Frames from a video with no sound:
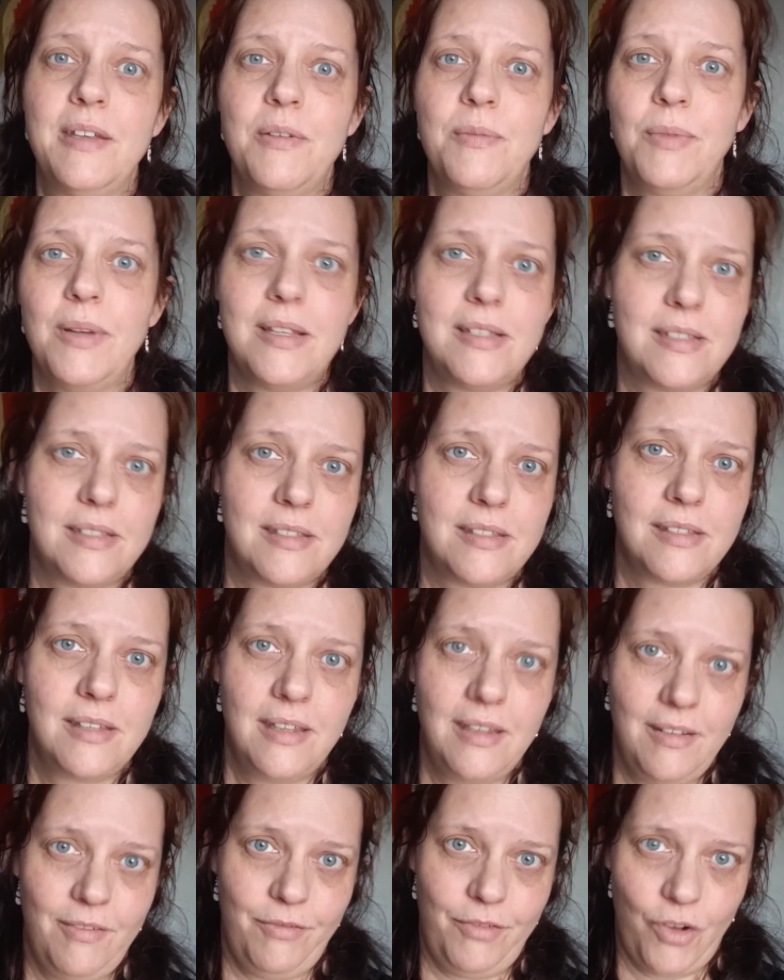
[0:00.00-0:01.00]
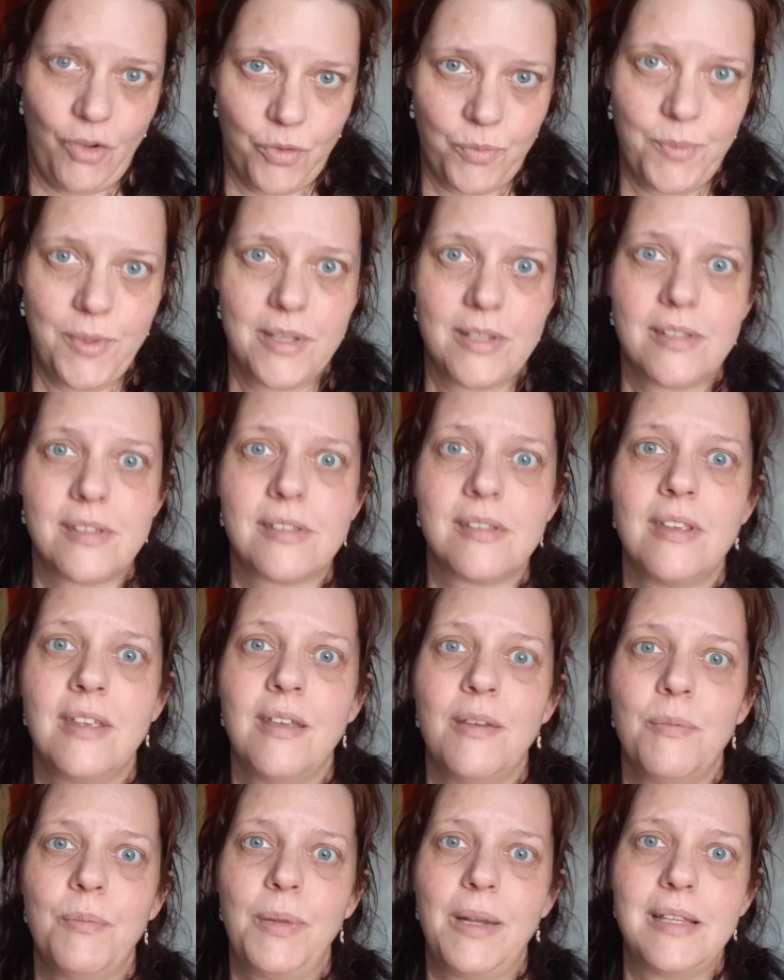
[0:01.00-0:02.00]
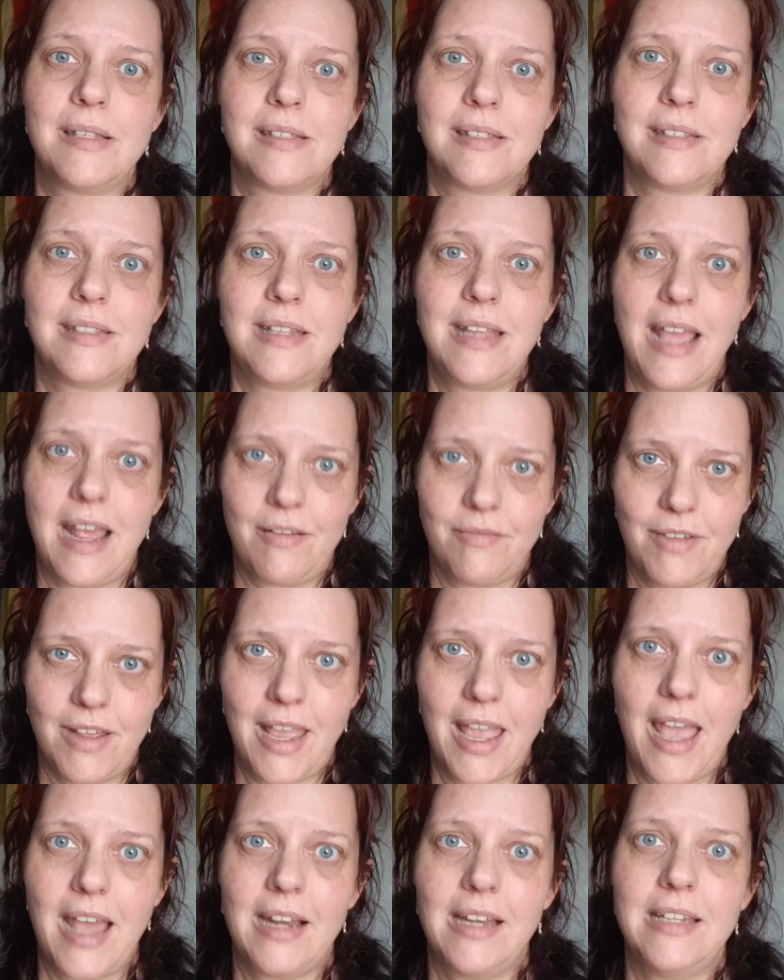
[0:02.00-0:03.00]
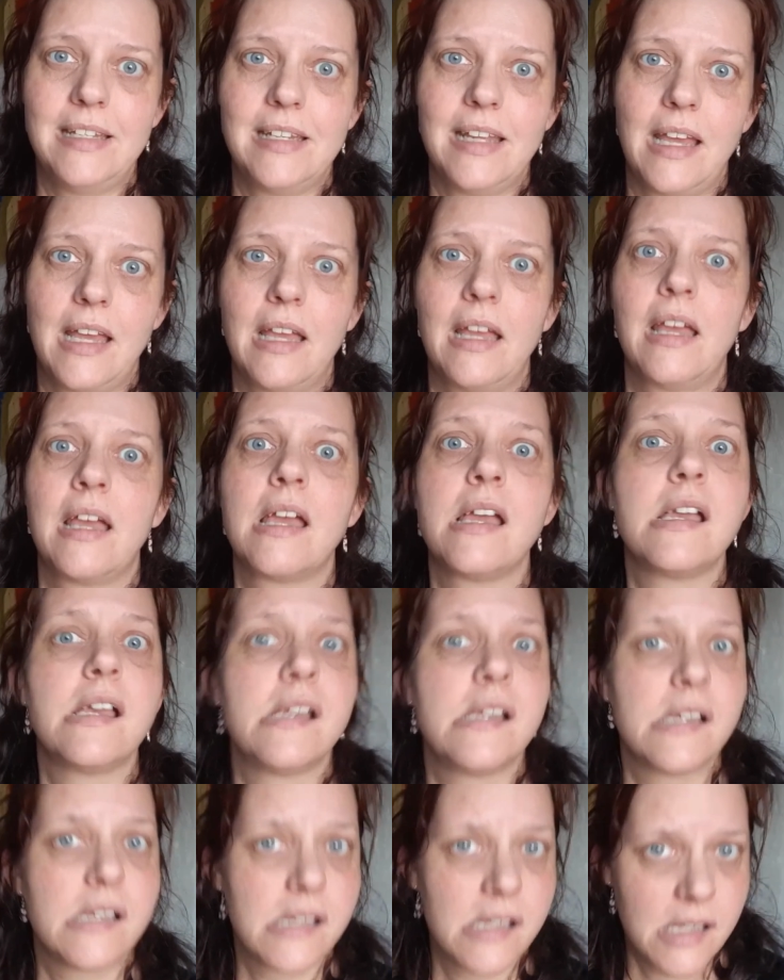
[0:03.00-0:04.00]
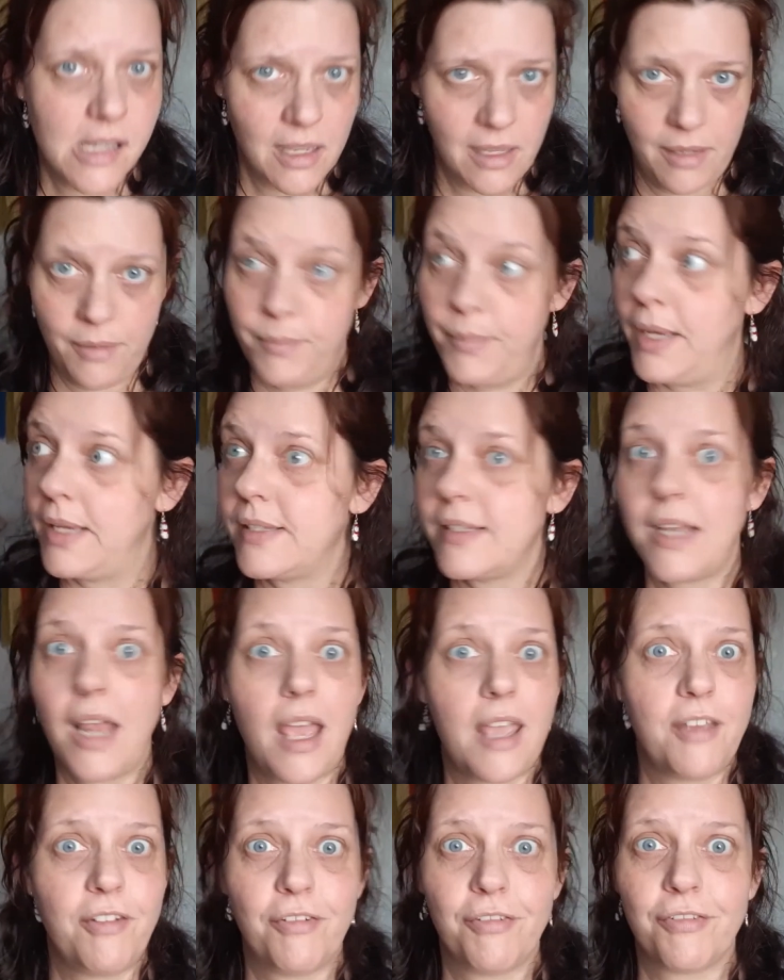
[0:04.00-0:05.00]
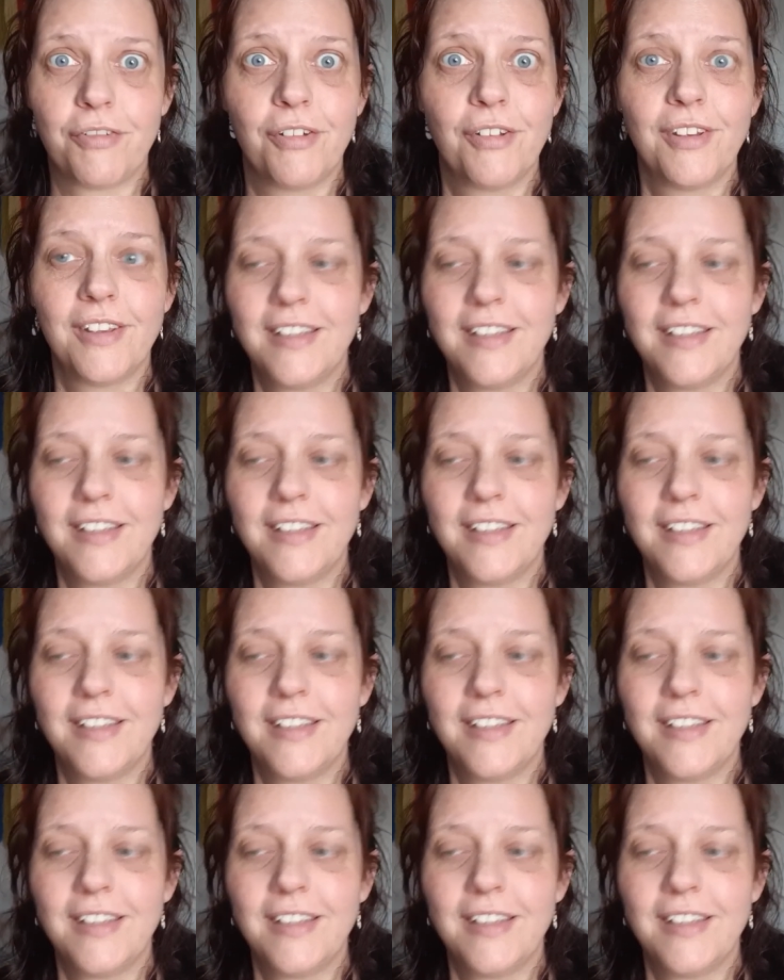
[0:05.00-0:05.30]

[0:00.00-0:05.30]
Plus Vlogmas, plus the Advent calendar, plus life.